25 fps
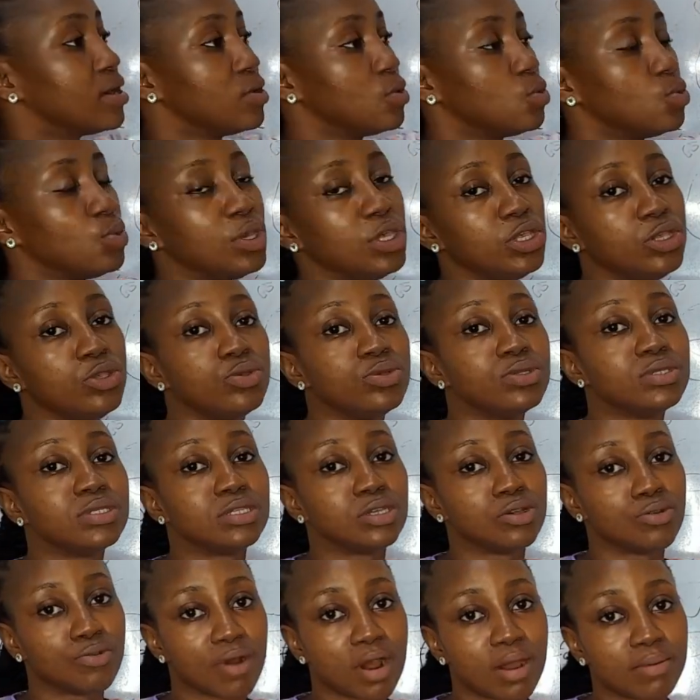we use the
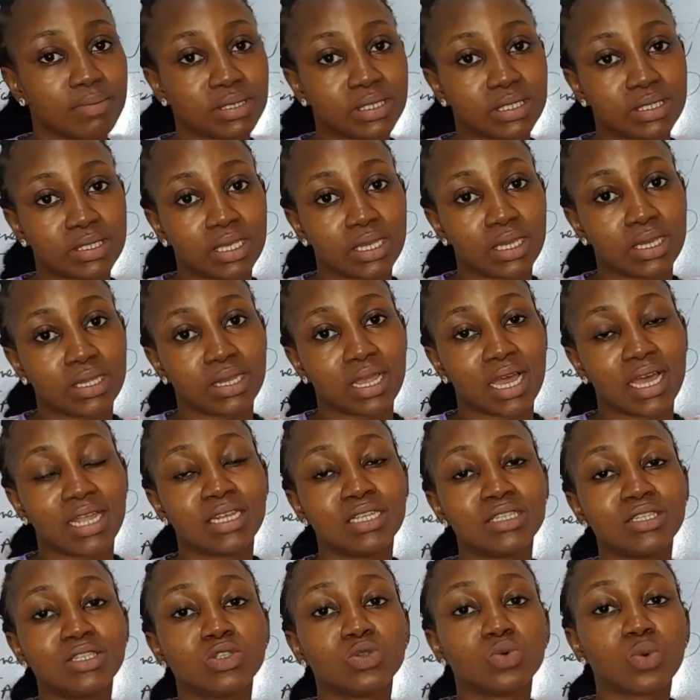gram stain, and
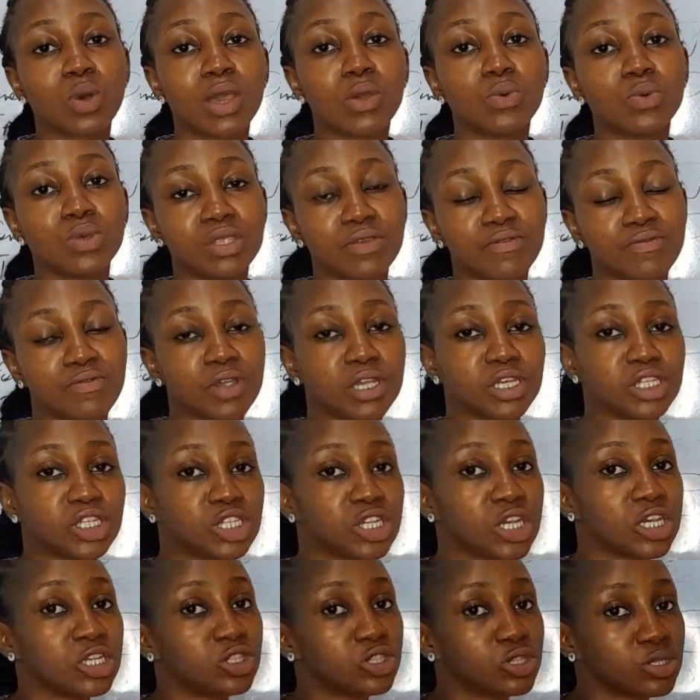this is why we
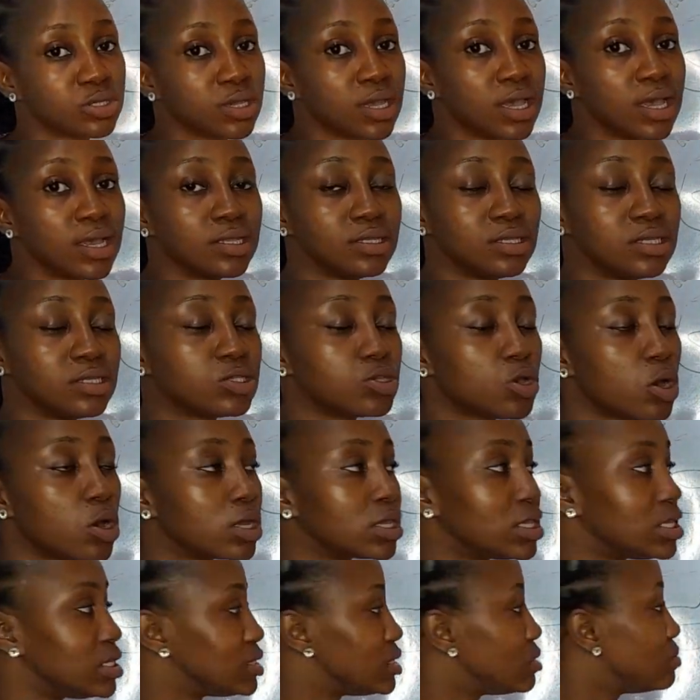differentiate these
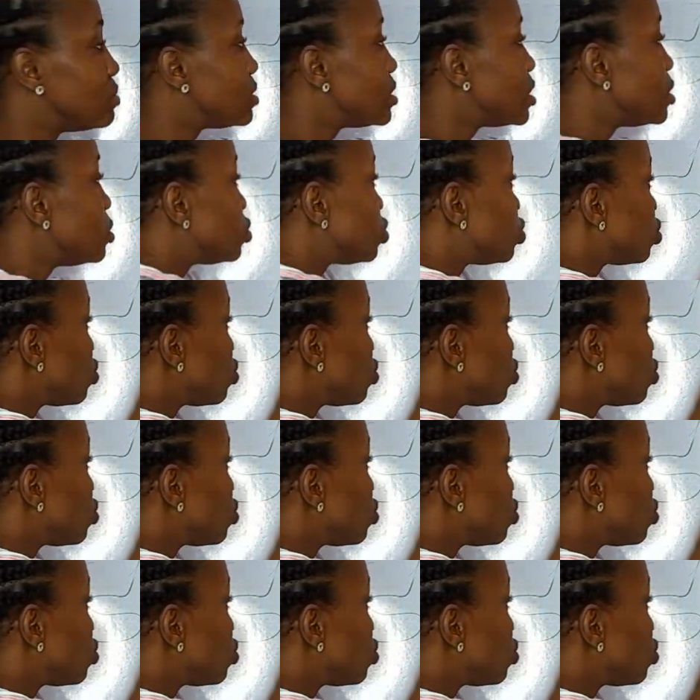organisms into